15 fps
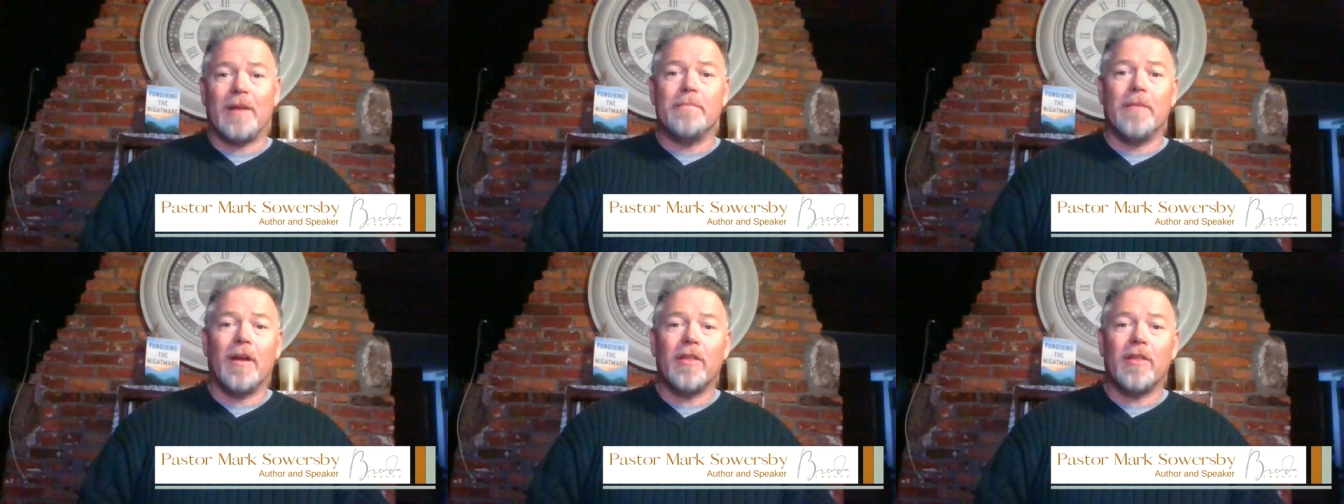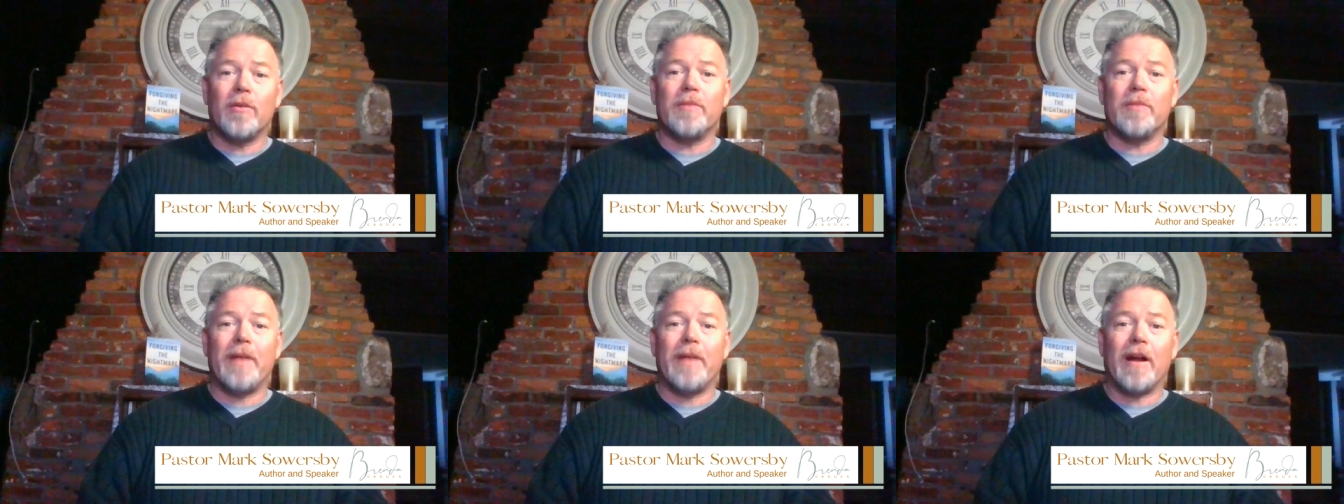My
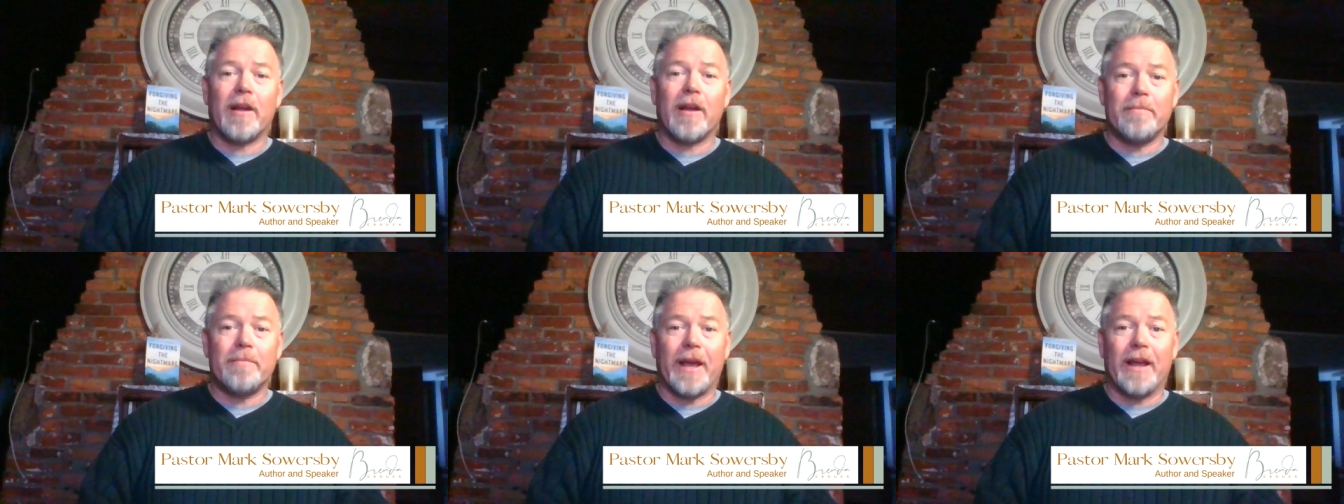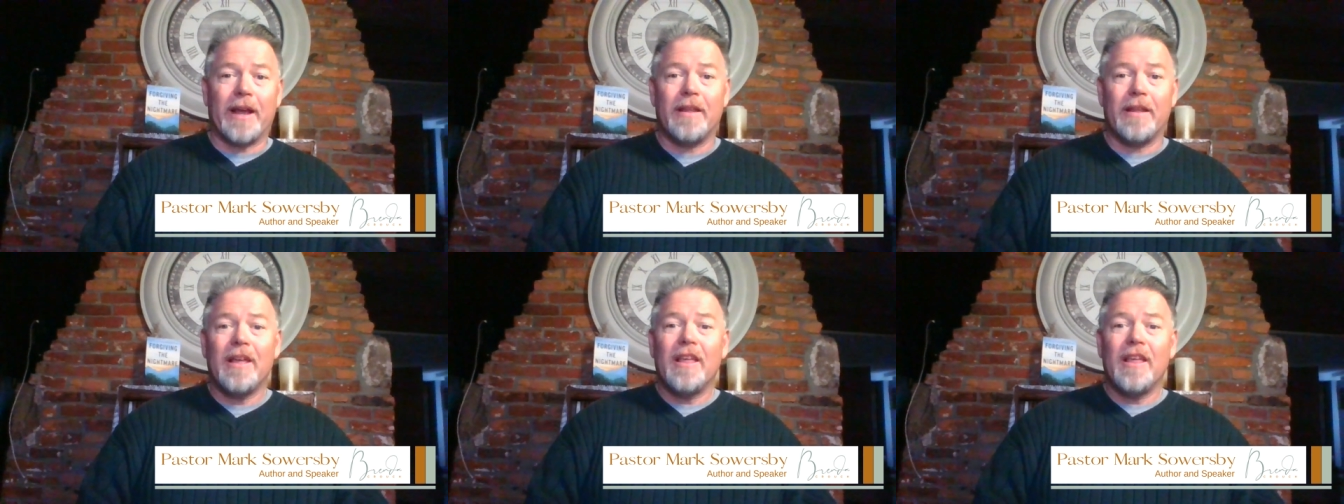mother would marry a
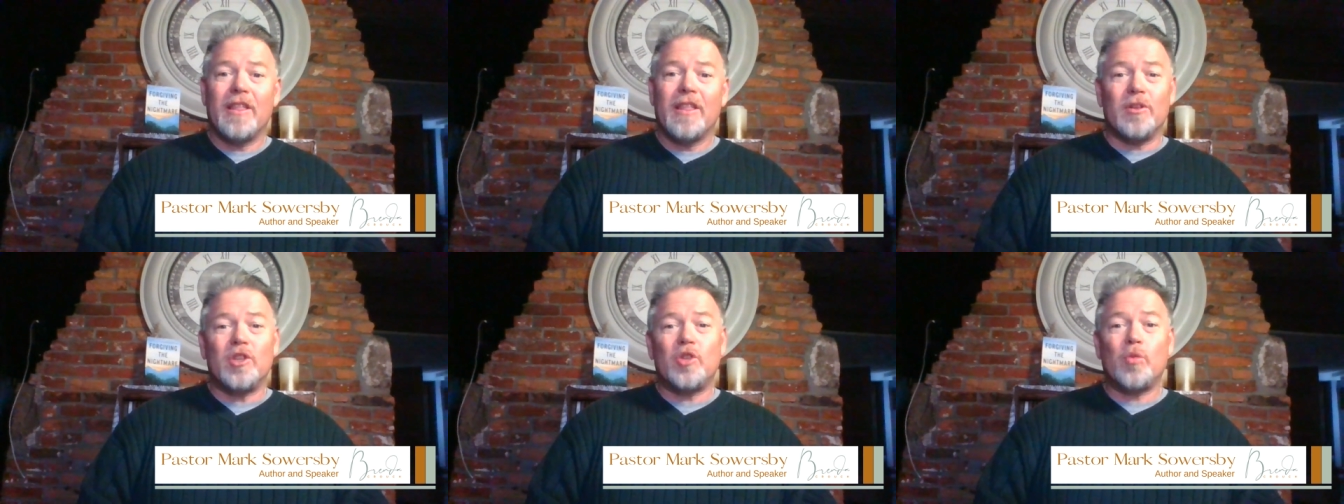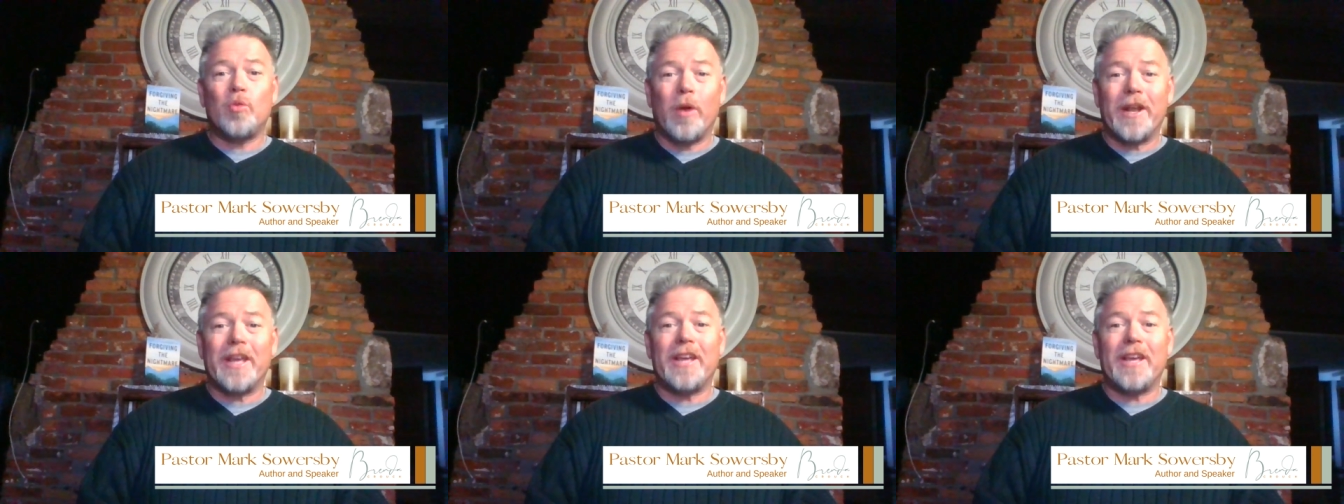man that was
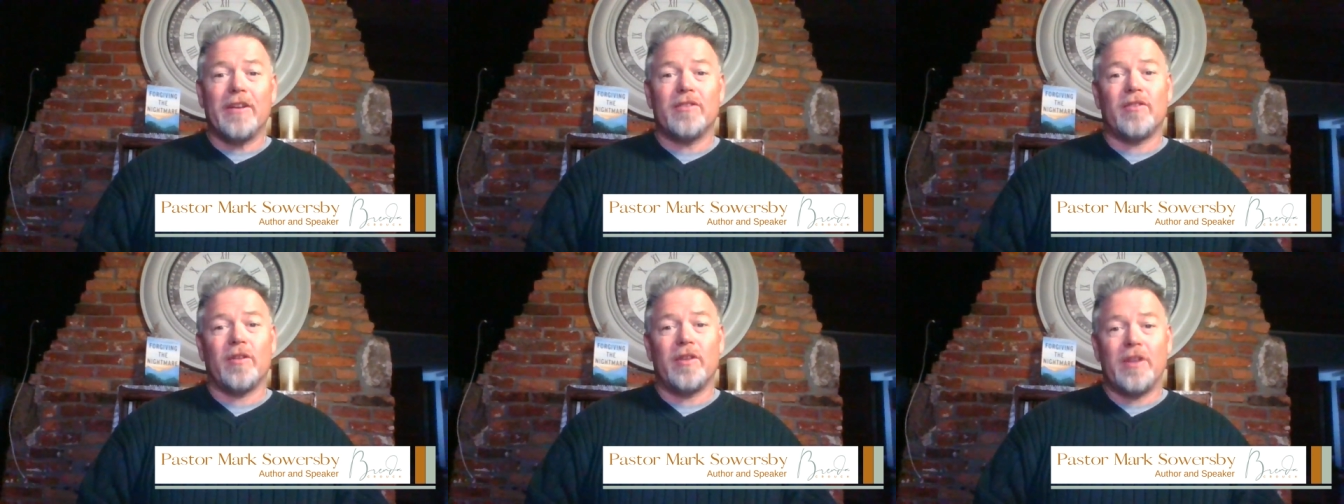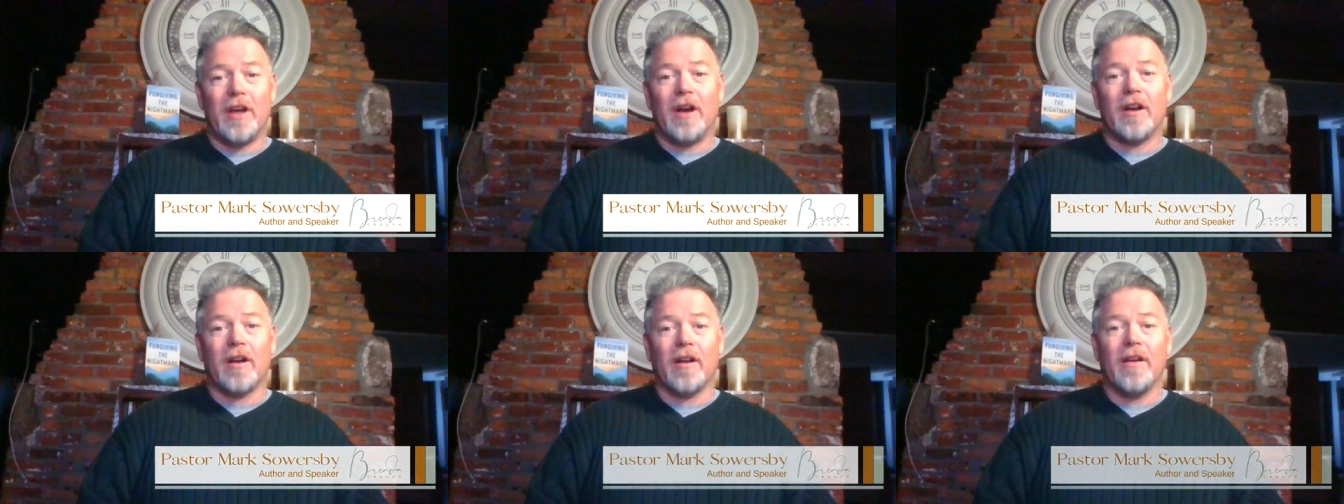20 years her
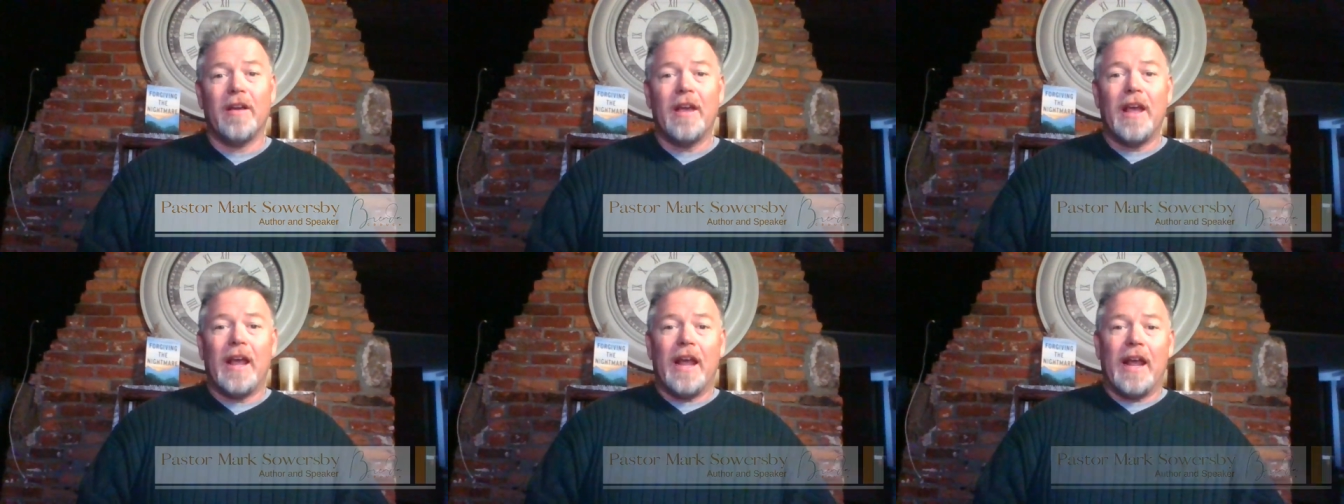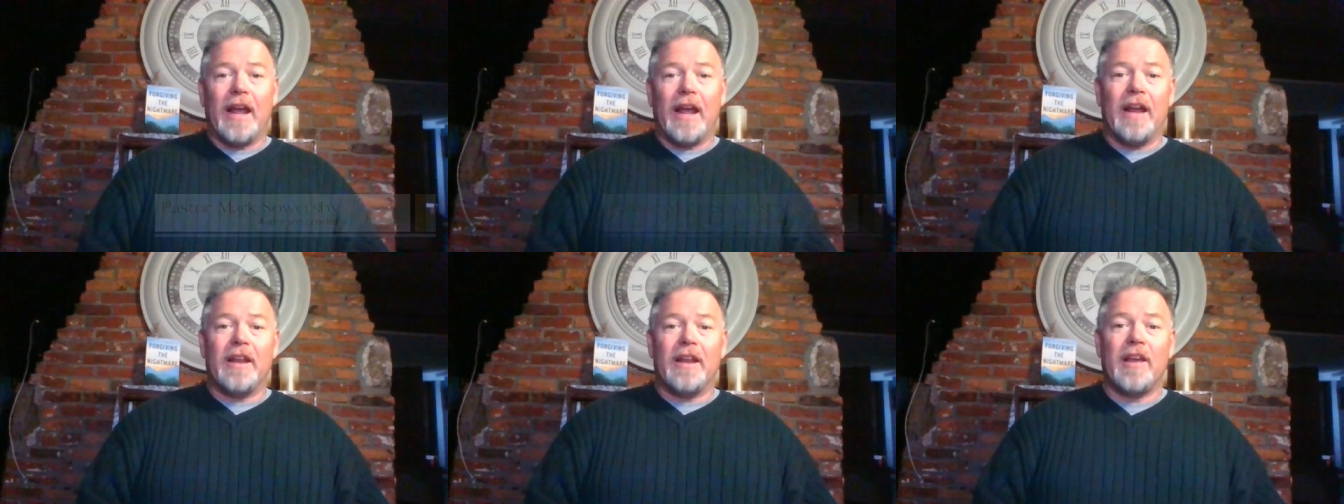younger,
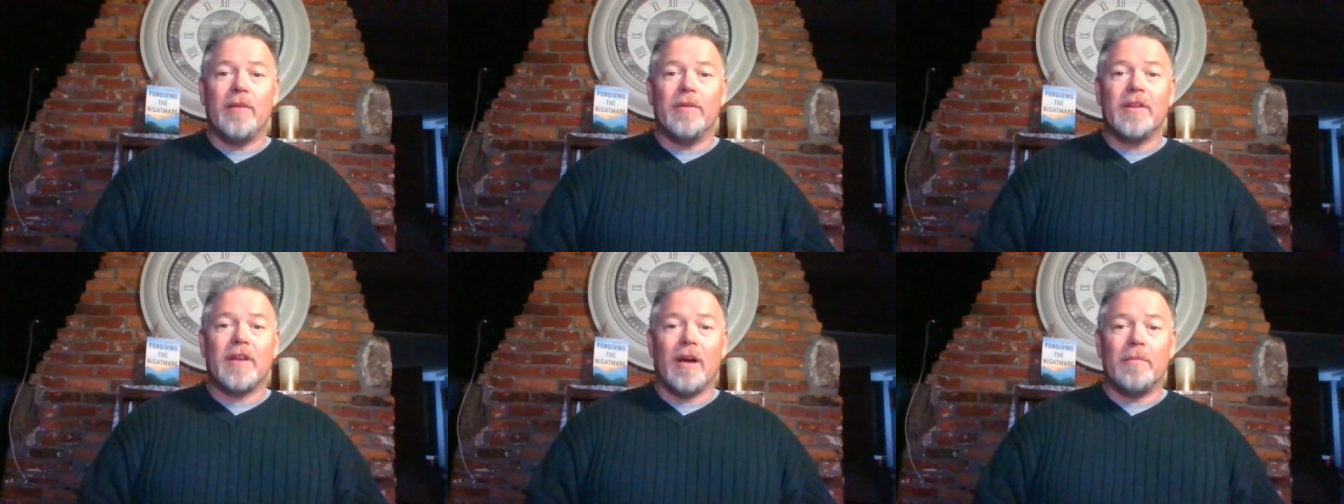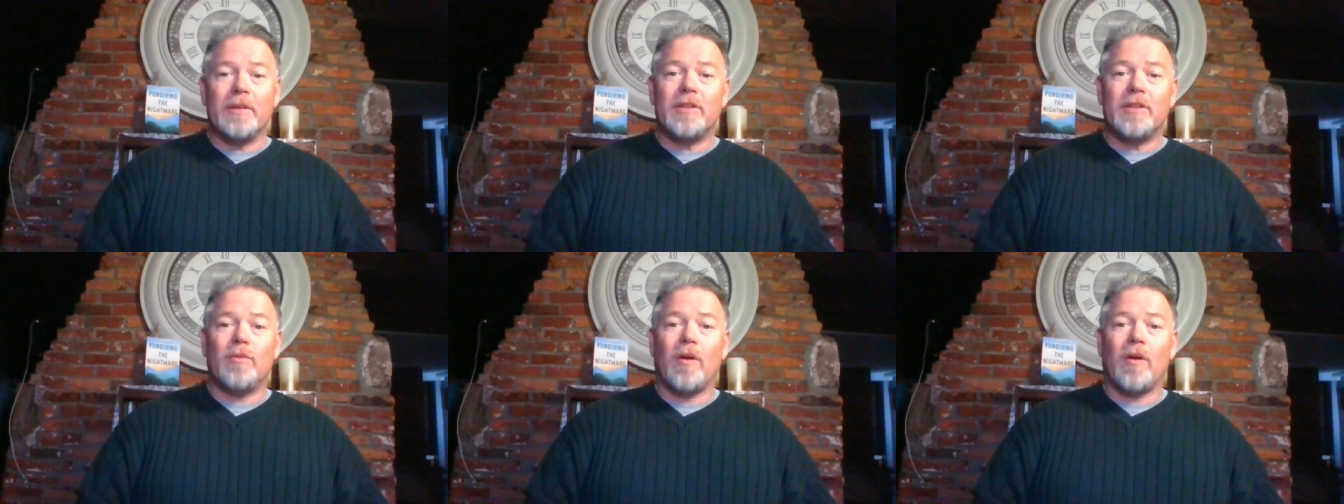and he would
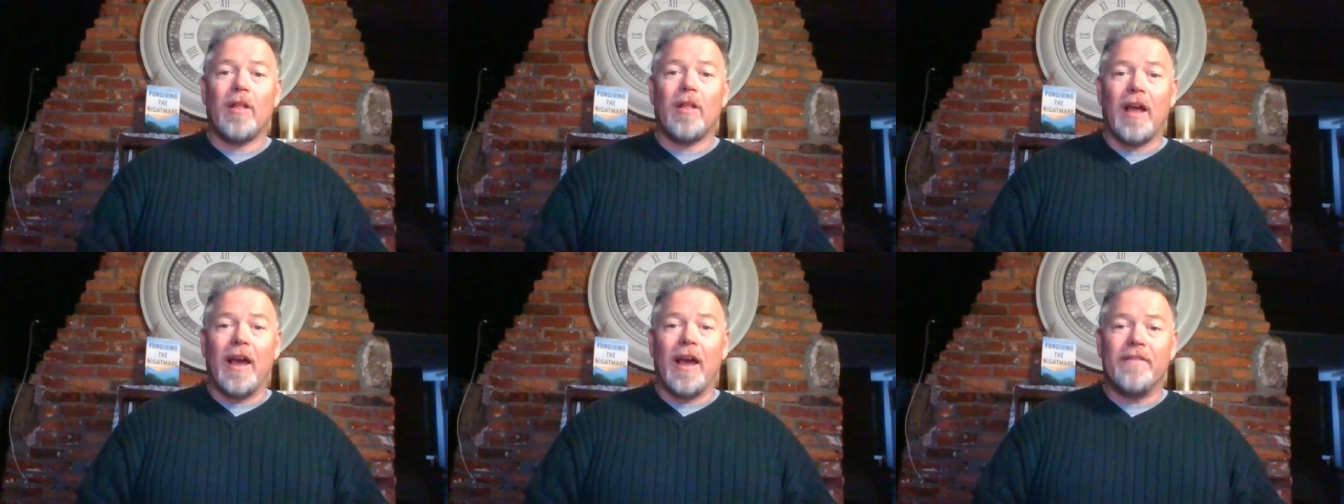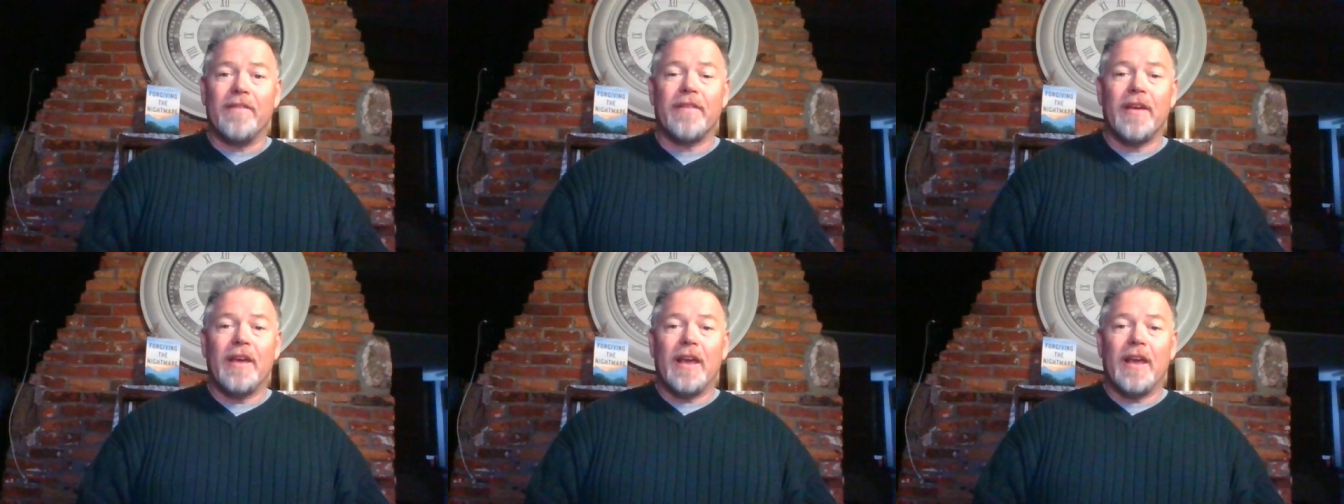come into our
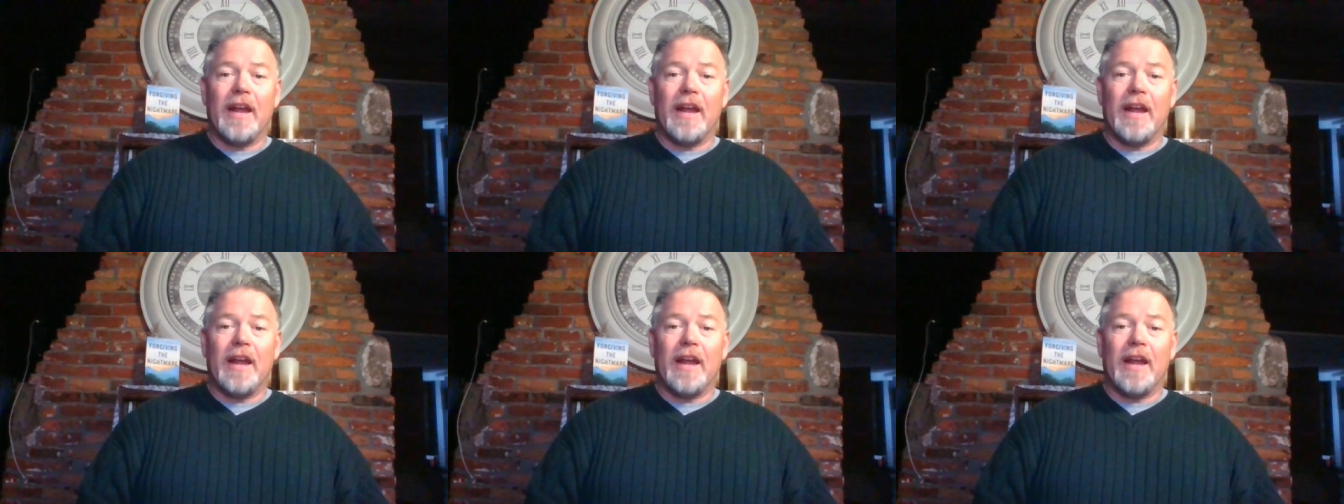life